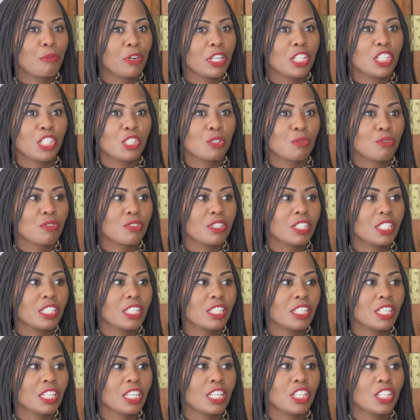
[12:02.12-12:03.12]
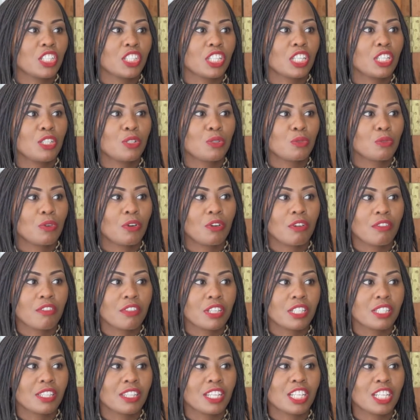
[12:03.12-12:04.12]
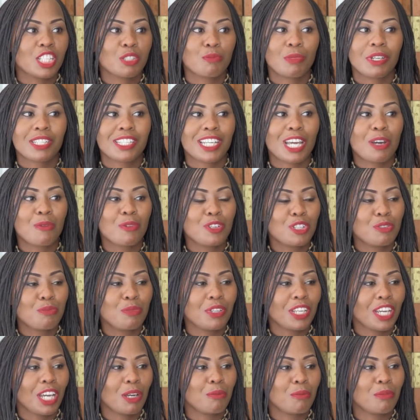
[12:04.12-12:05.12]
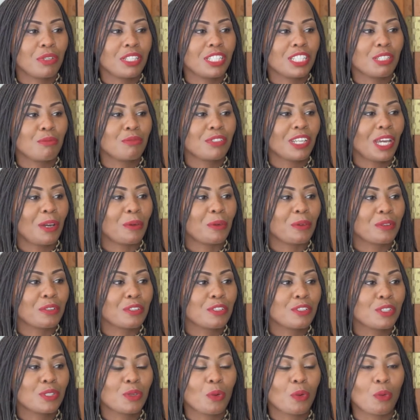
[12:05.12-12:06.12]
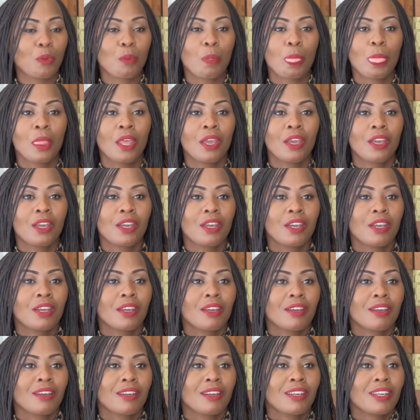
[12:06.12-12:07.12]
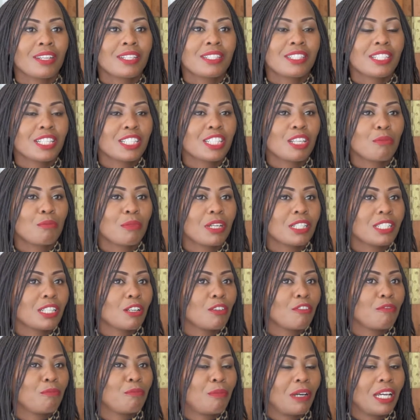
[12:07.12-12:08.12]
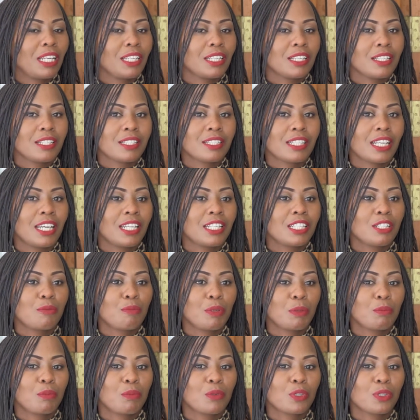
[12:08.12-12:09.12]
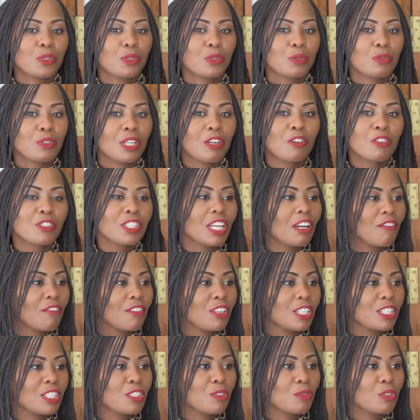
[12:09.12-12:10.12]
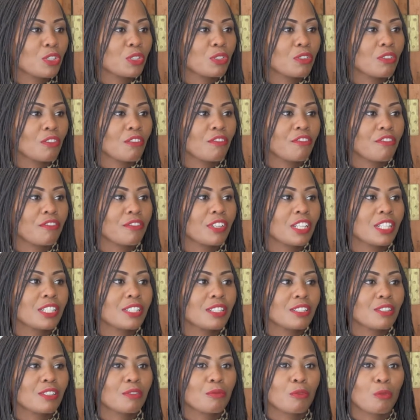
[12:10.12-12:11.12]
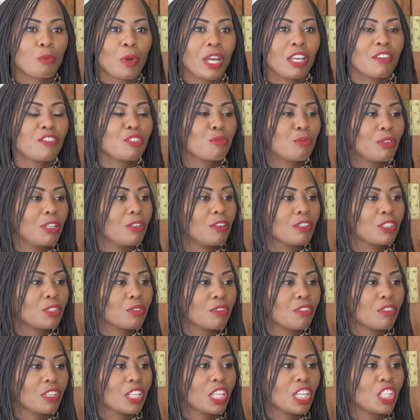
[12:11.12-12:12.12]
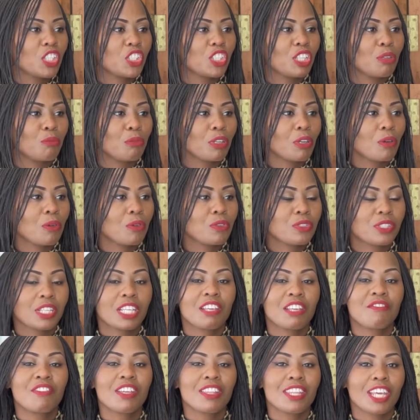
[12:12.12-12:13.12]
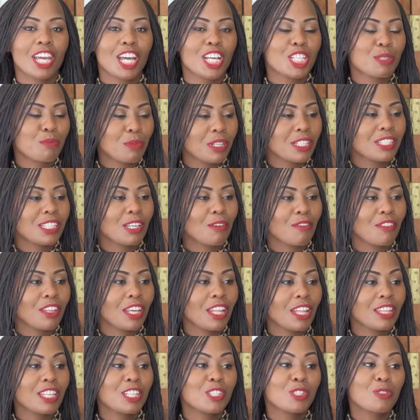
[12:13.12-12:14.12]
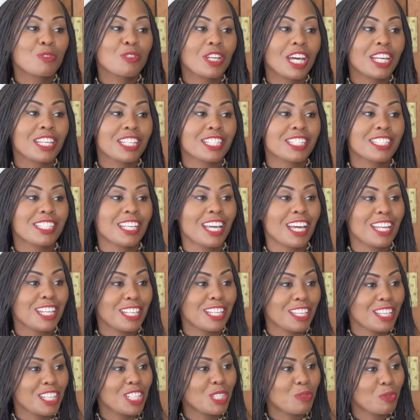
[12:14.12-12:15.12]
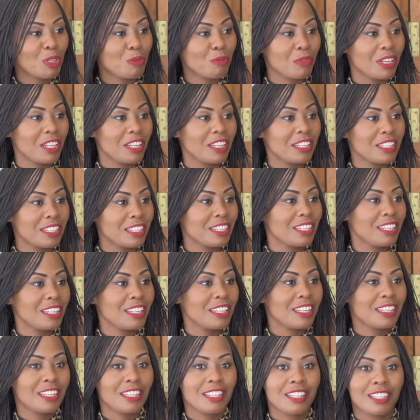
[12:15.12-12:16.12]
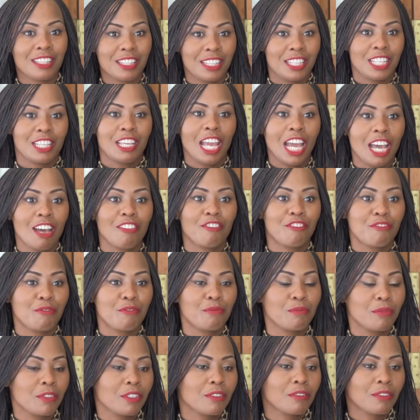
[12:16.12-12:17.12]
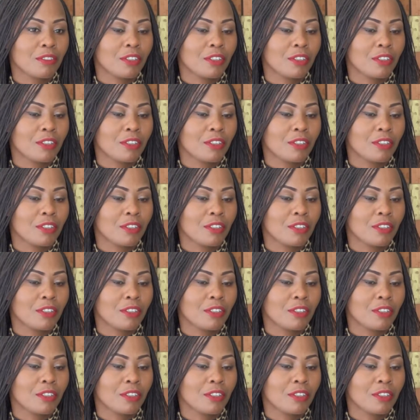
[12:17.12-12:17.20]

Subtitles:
I'm obliged to sit in the kitchen, do all these things, but I won't be happy deep down. So it's just a matter of balance, and people should not have that notion of wives belong to the kitchen, because even the husbands out there, they should understand these women, they have